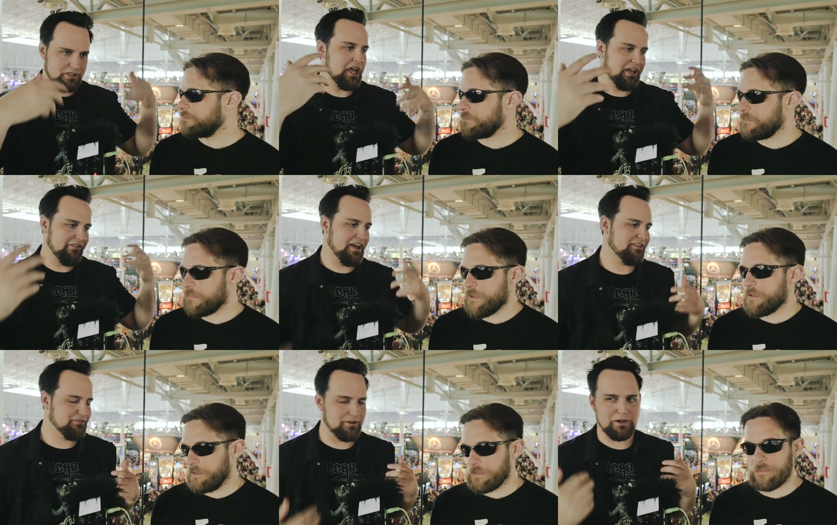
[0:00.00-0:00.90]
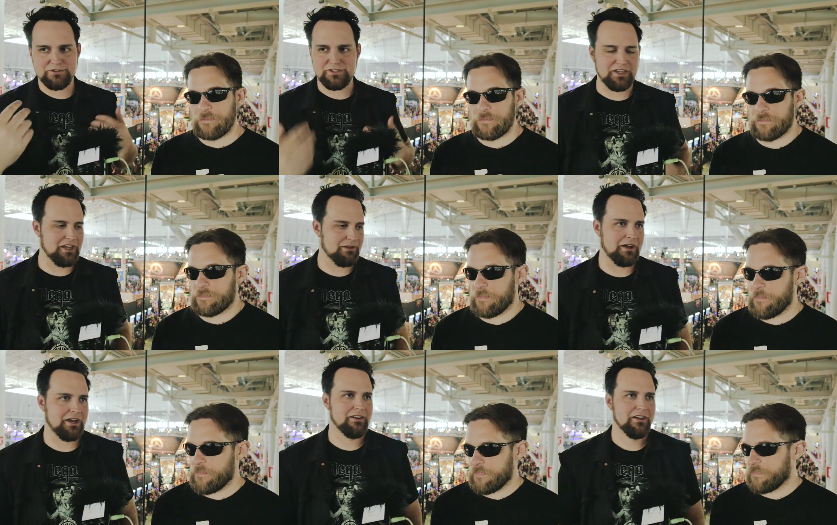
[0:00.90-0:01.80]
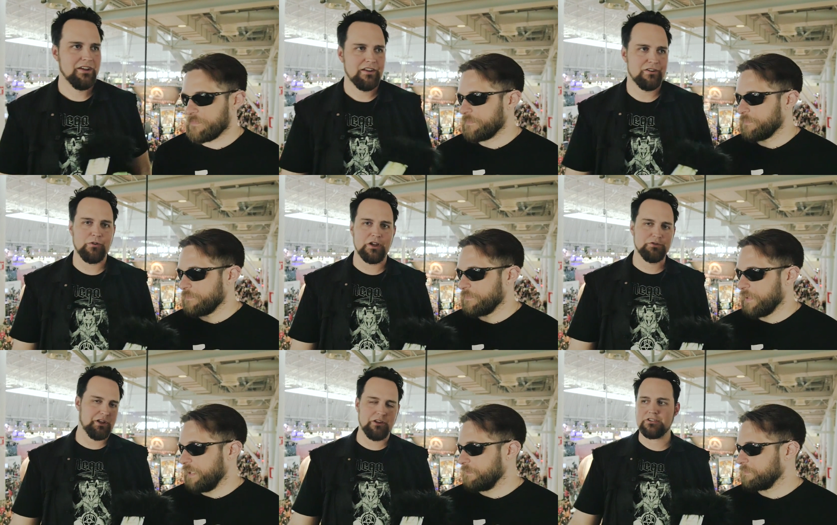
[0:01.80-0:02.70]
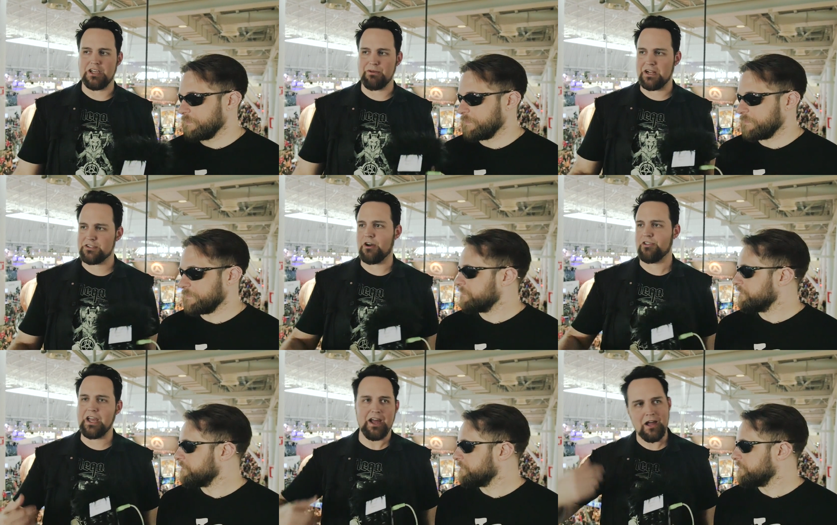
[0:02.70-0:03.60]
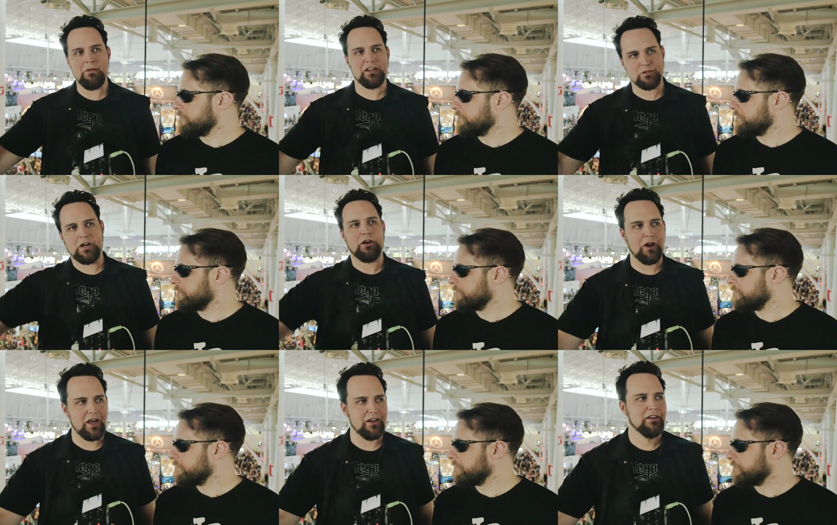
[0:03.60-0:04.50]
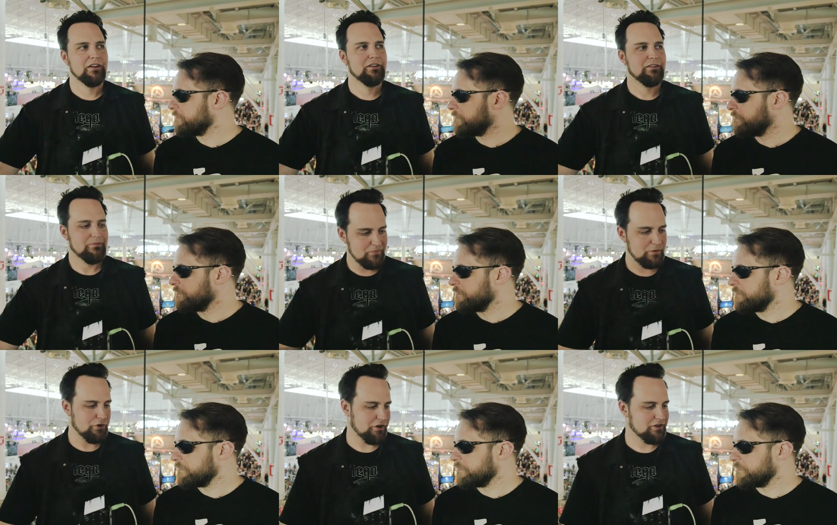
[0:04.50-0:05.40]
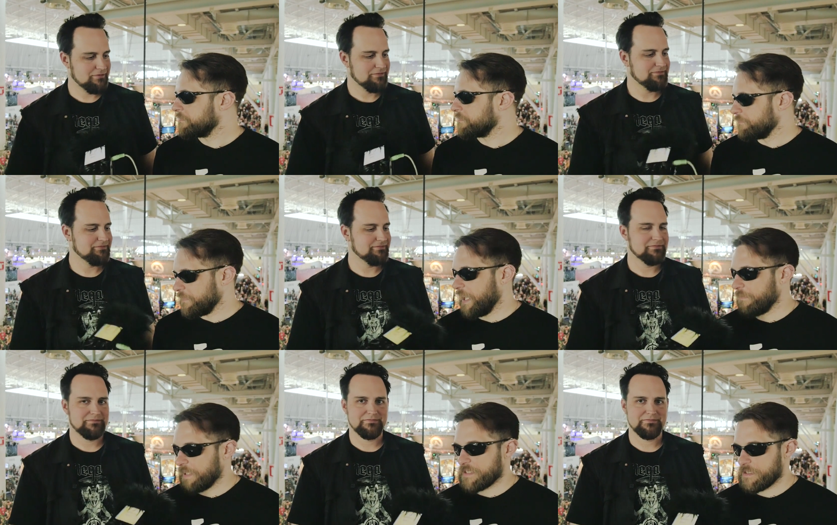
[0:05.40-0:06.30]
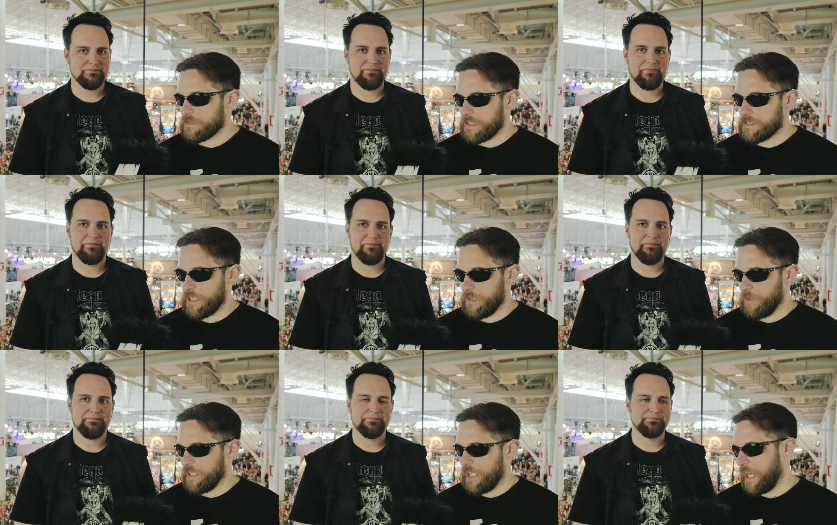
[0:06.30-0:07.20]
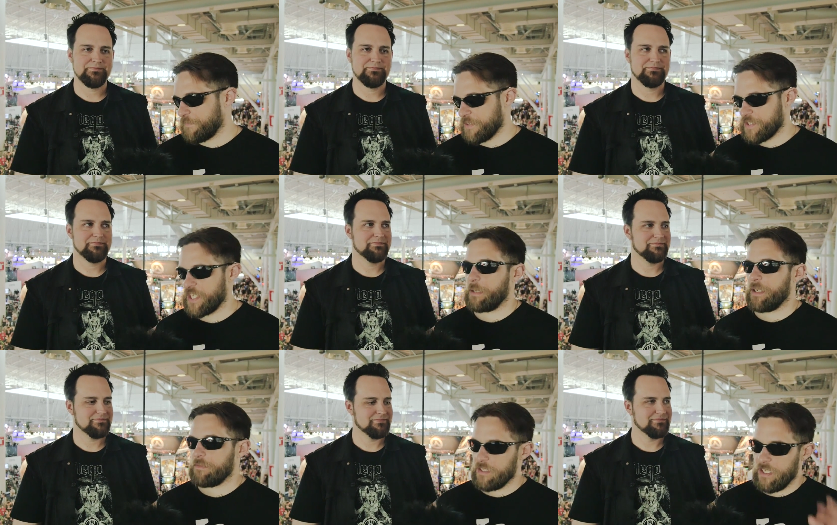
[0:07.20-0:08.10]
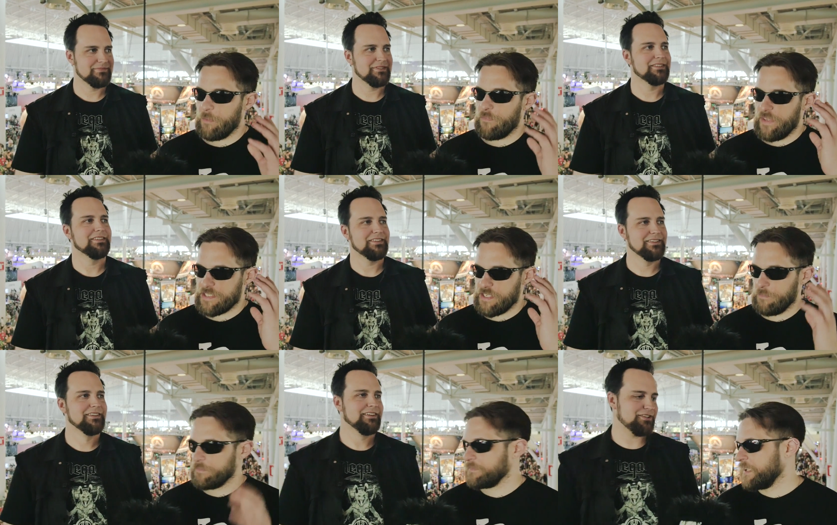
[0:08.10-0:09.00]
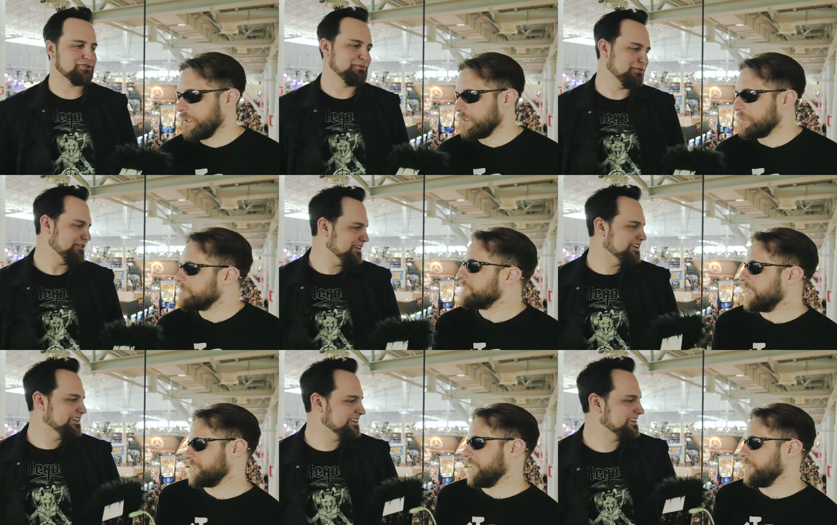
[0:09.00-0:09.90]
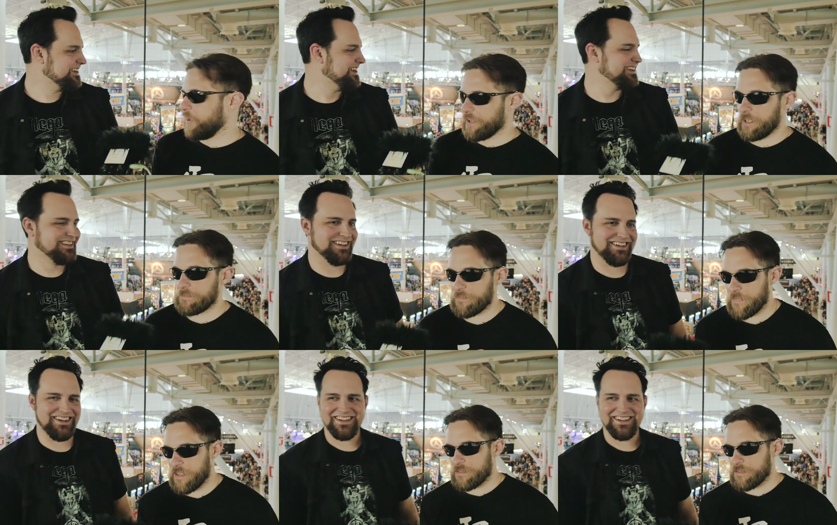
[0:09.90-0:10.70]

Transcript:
Speaker 1: saying that. That's what I was thinking in my head. No one knows what he looks like, but I saw the guy. I imagine when I read the book.
Speaker 2: Yeah, that's that's kind of what I got. After you said that, I'm like, yep, that's him. That's Jubal. Uh, yeah. Oh yeah.